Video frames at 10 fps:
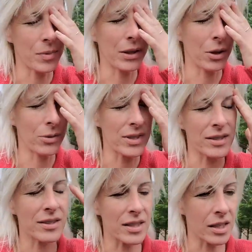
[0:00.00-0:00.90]
my notes
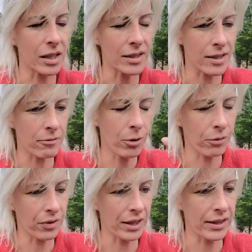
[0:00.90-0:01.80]
and see, because I wrote
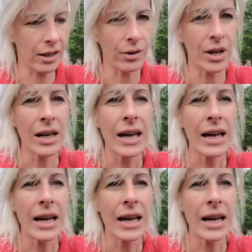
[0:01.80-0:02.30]
everything down,